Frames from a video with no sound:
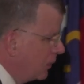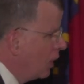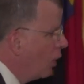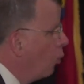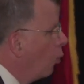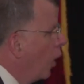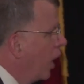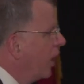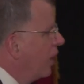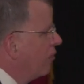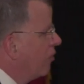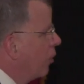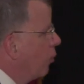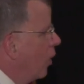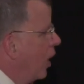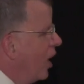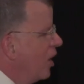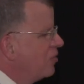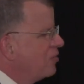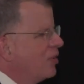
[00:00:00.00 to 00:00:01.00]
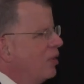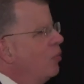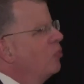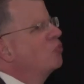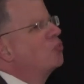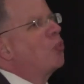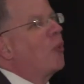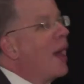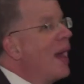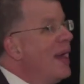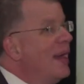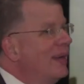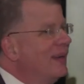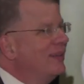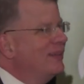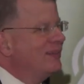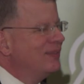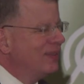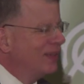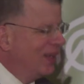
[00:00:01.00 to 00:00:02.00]
Whatever it was great.
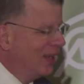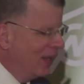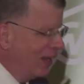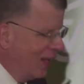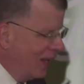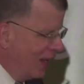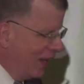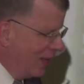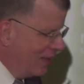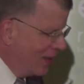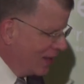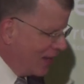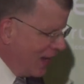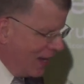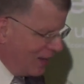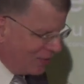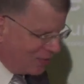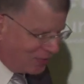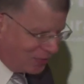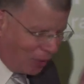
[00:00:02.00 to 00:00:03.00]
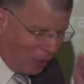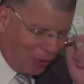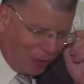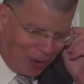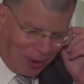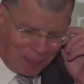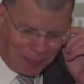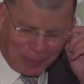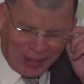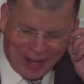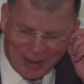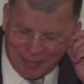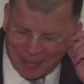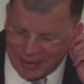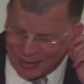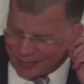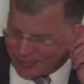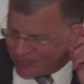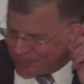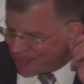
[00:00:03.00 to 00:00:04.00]
They kind of stole our
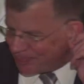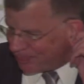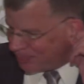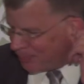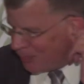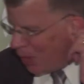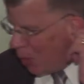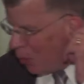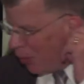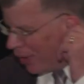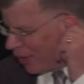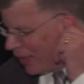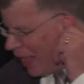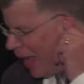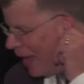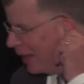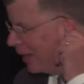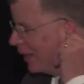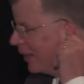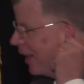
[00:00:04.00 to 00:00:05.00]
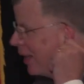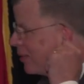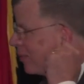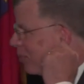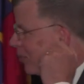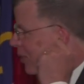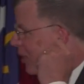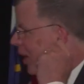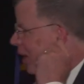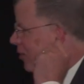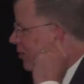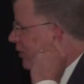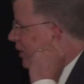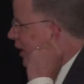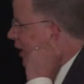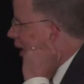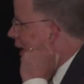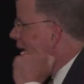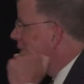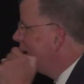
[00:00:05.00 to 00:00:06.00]
playbook. We're glad to let them
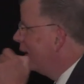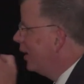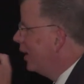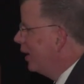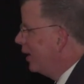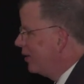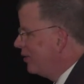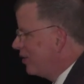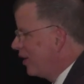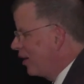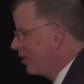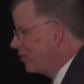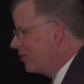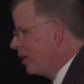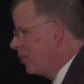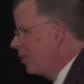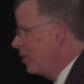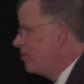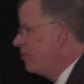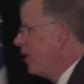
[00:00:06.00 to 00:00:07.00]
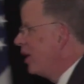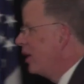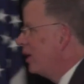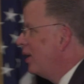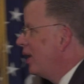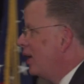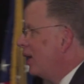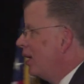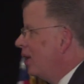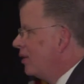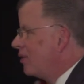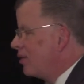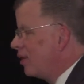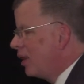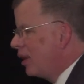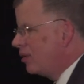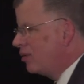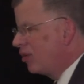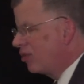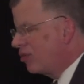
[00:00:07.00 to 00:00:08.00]
steal it. The General Assembly funded it, and so
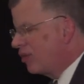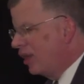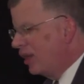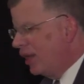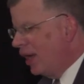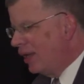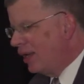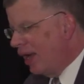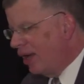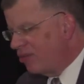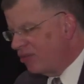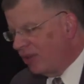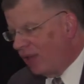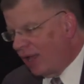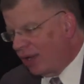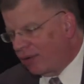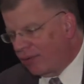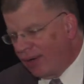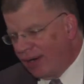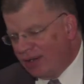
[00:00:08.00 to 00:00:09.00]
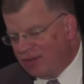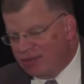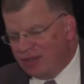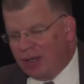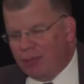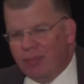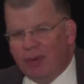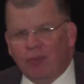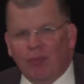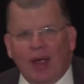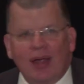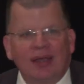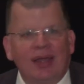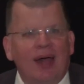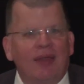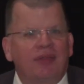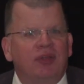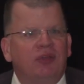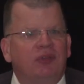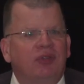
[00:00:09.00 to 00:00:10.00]
they just announced a lot of grants in it. But right
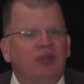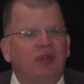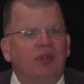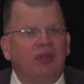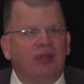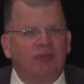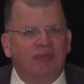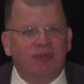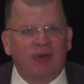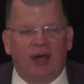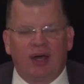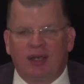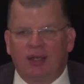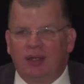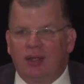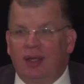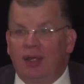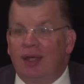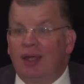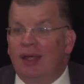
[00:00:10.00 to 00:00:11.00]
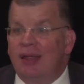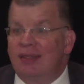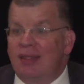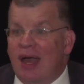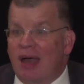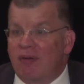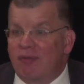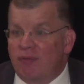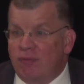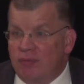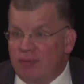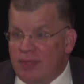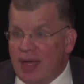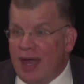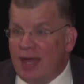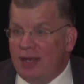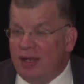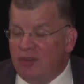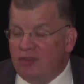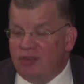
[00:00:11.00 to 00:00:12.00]
now, the utility fund, that
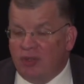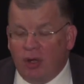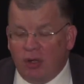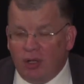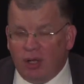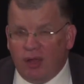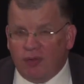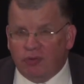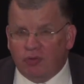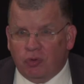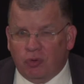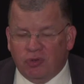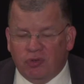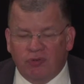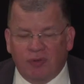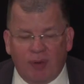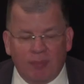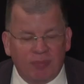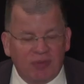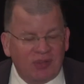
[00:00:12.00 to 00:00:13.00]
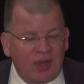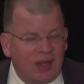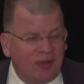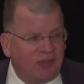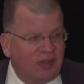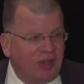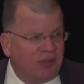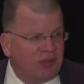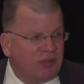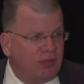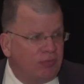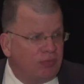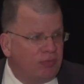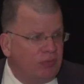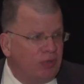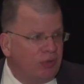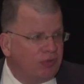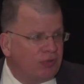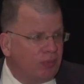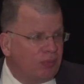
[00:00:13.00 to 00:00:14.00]
is the only other source of fund besides us to
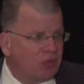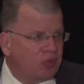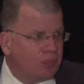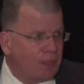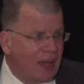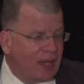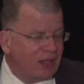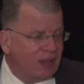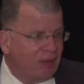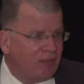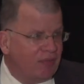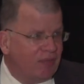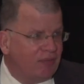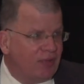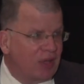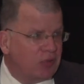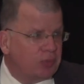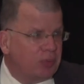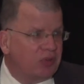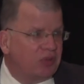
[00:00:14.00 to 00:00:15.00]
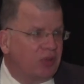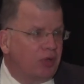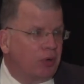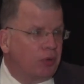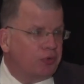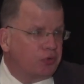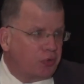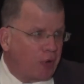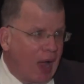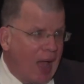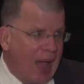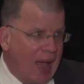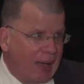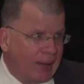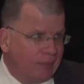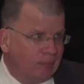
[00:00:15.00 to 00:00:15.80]
do some of the speculative investment, is a little dry.